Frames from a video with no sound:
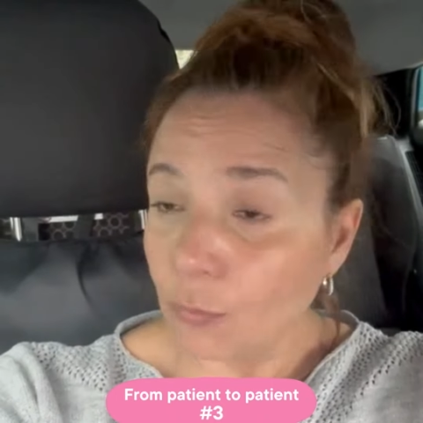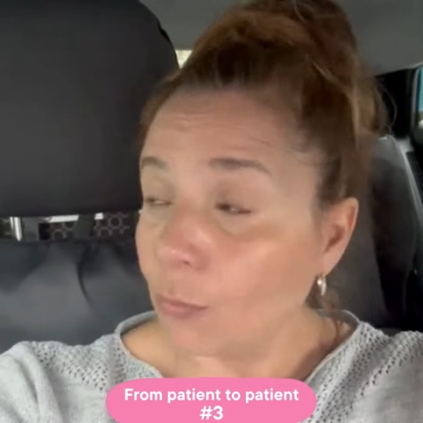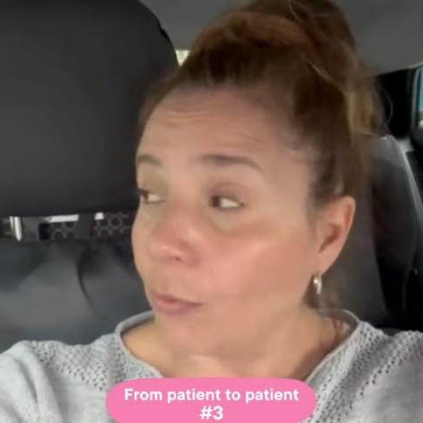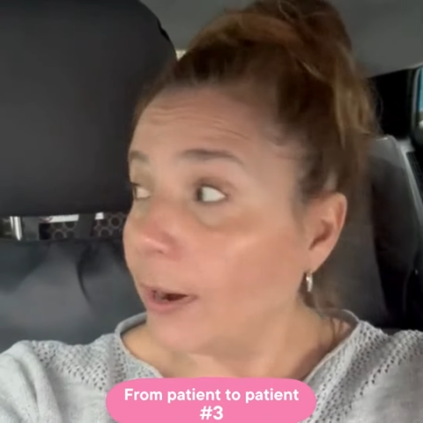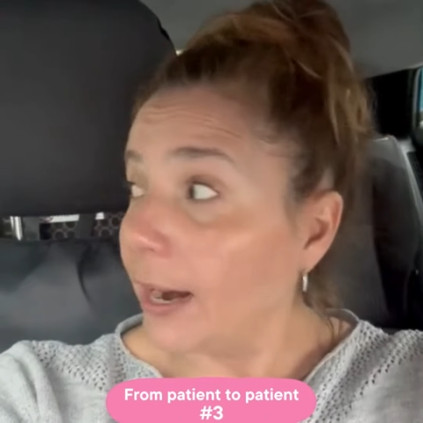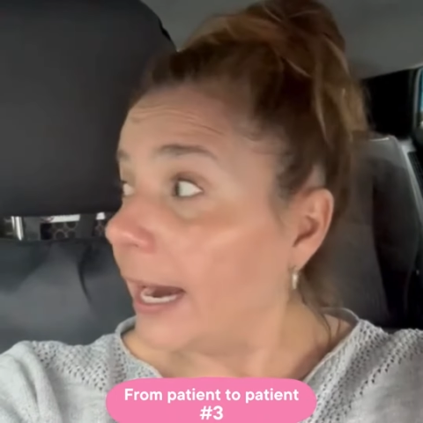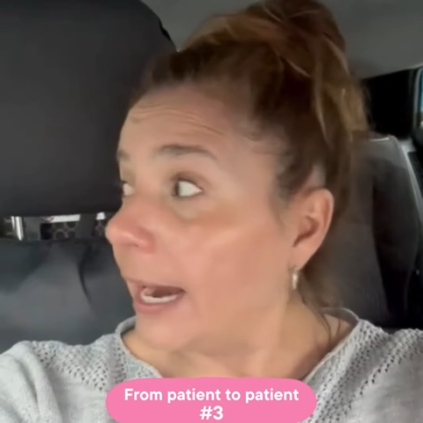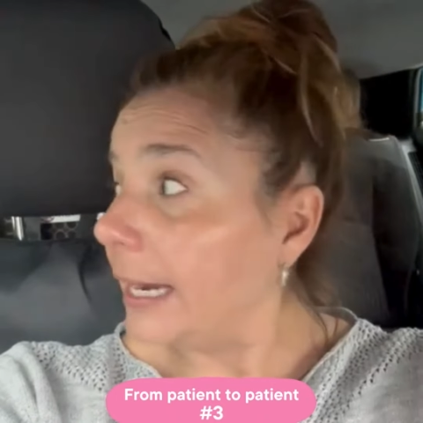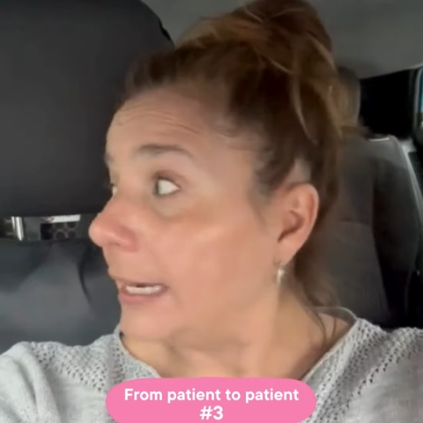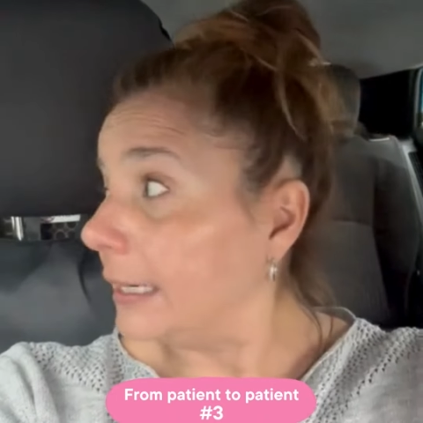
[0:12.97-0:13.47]

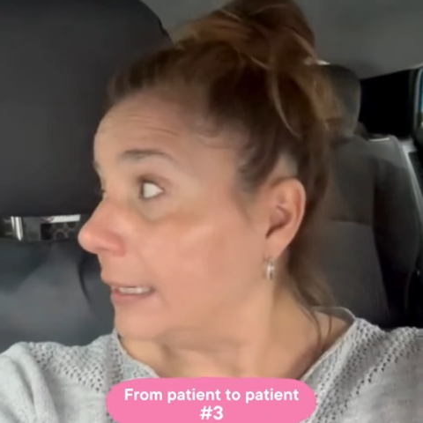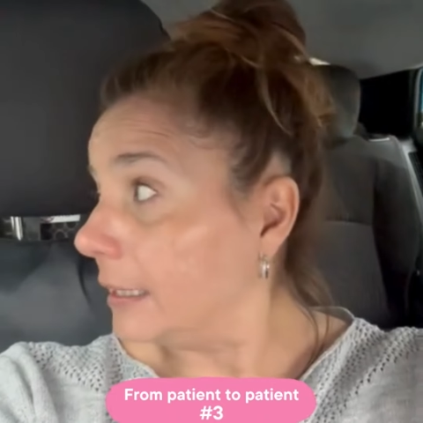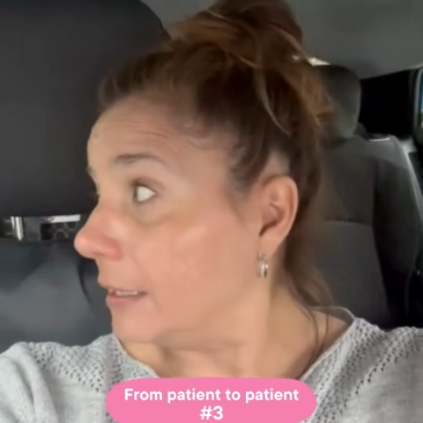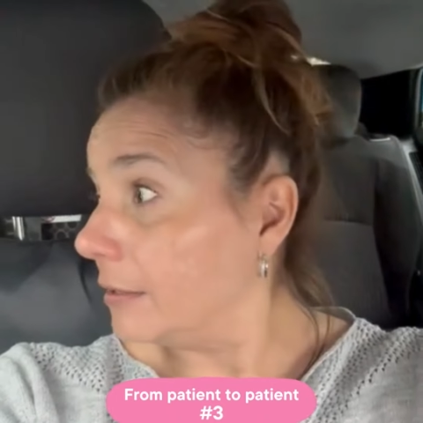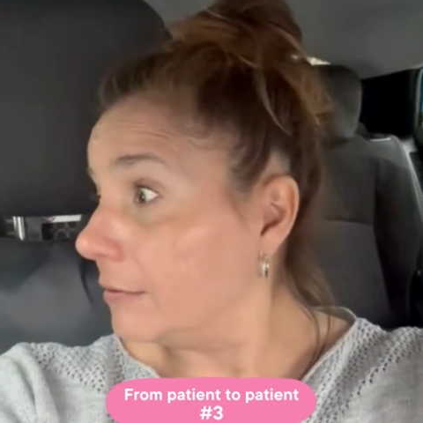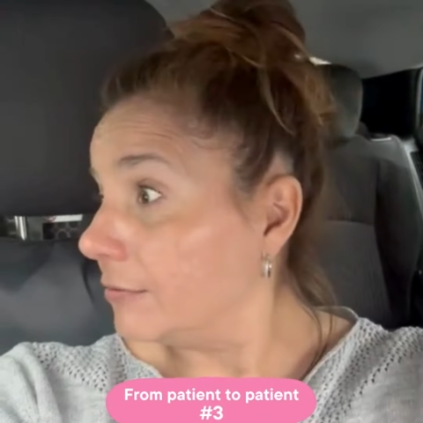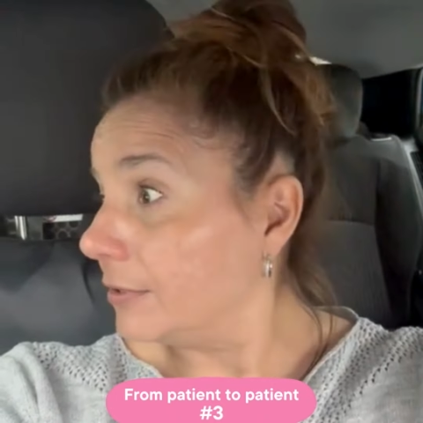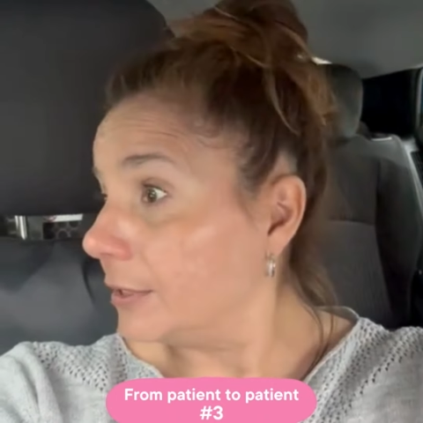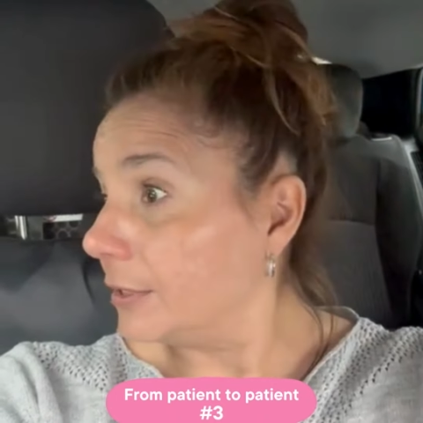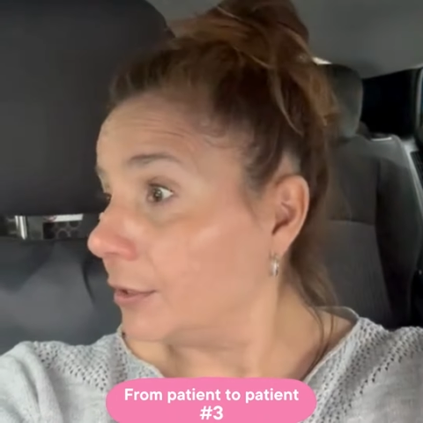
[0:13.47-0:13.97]
where I
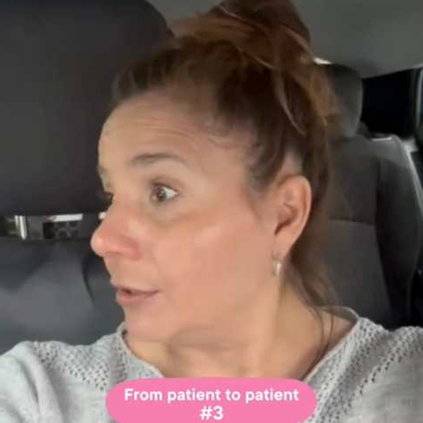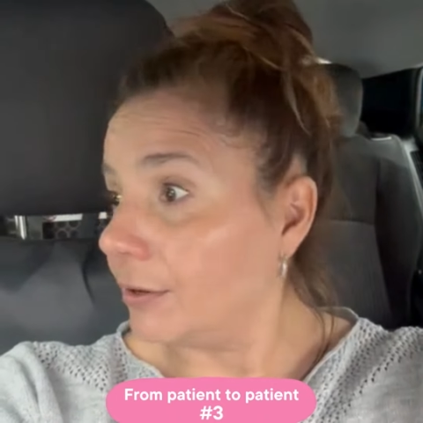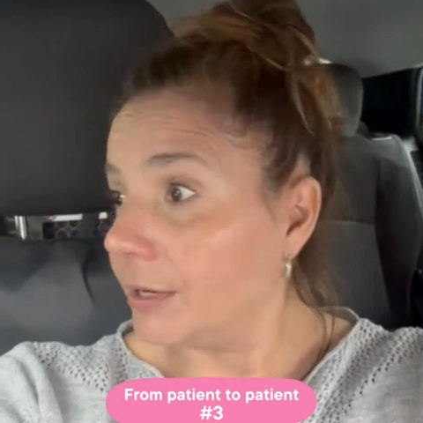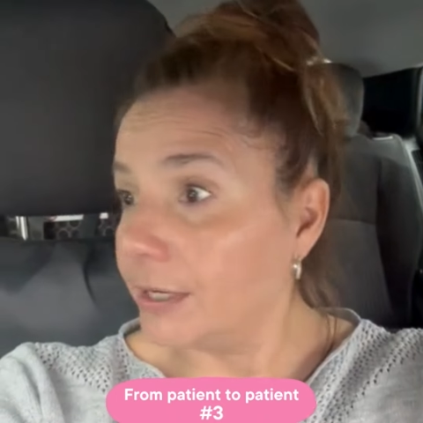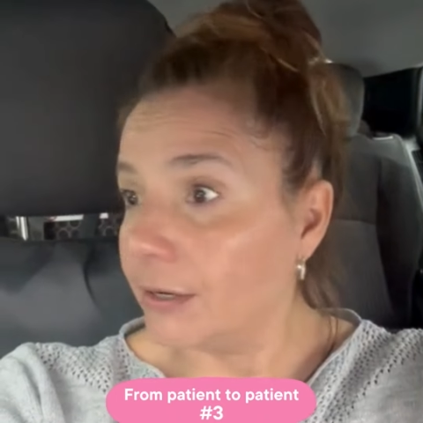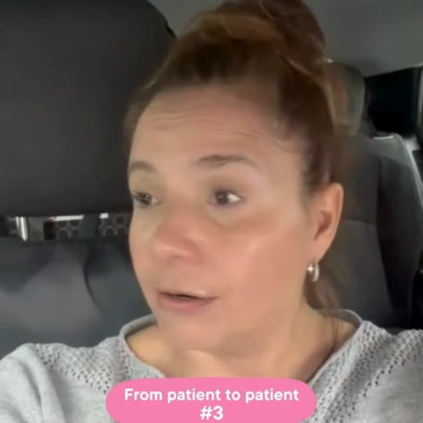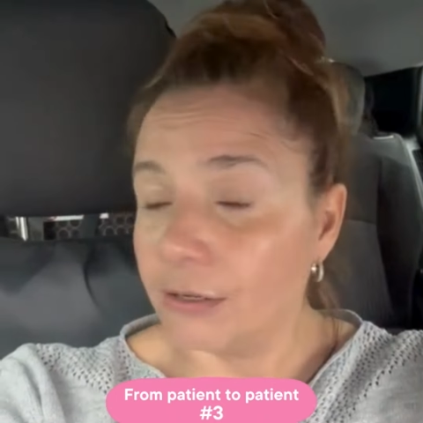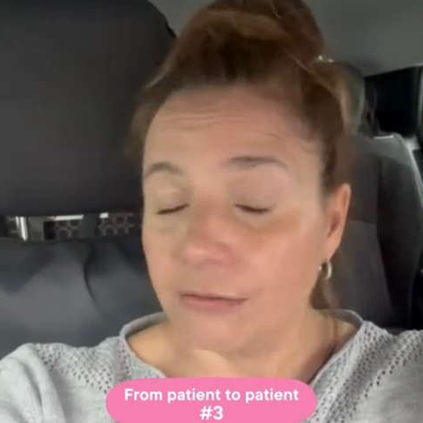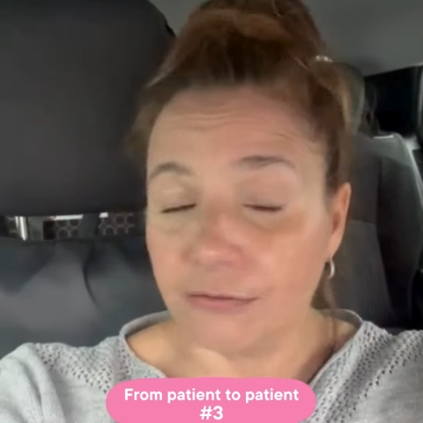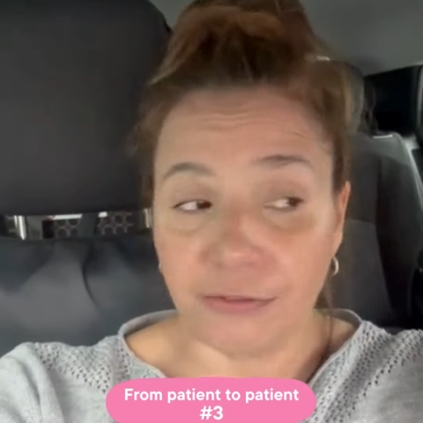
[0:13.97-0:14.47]
live in the
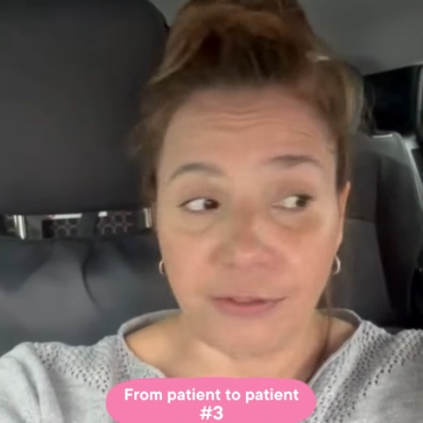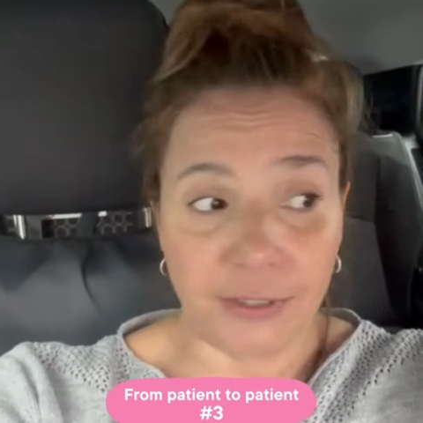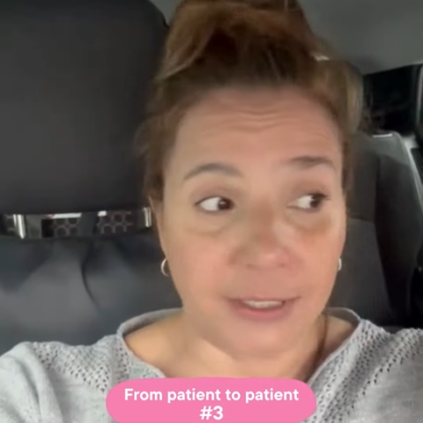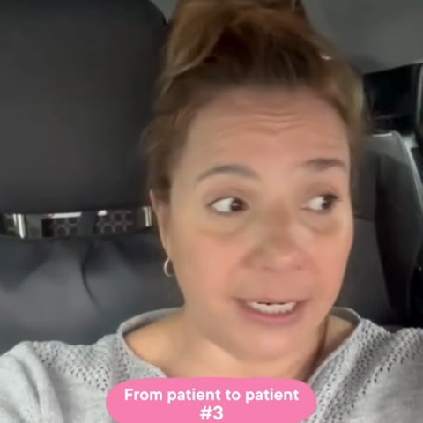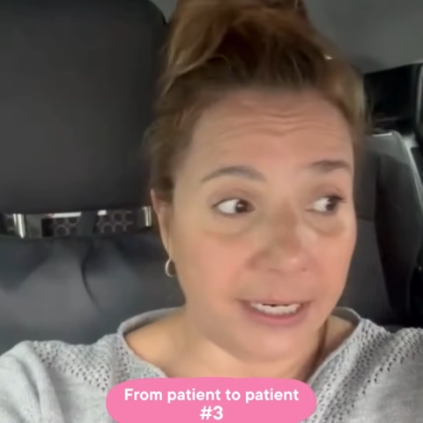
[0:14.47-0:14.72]
greater Hartford